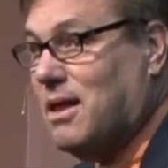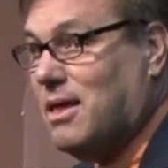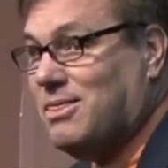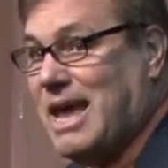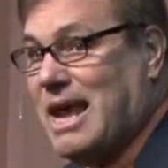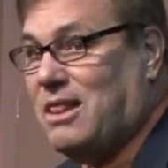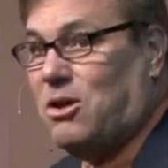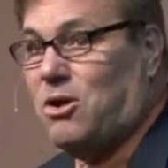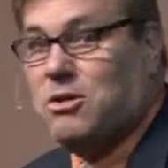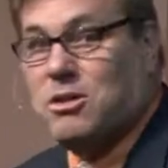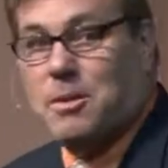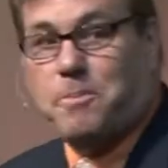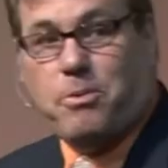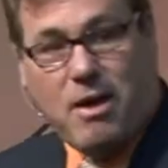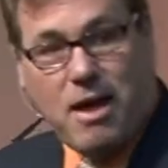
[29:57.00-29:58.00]
They learned
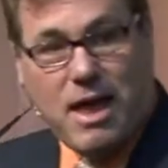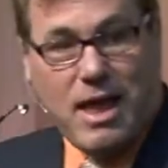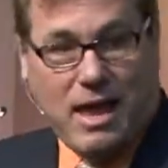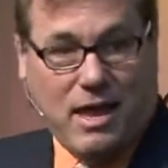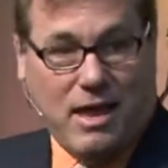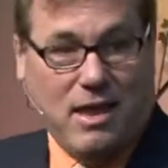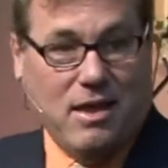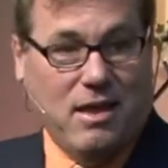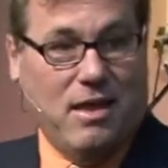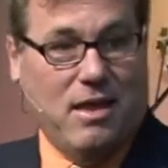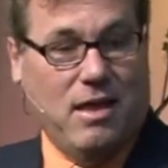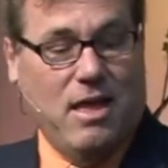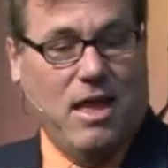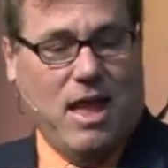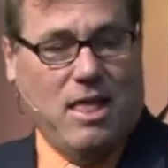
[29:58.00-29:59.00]
to pray
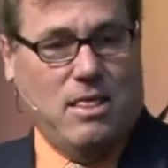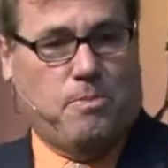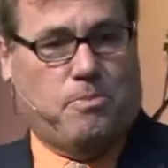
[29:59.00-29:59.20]
in the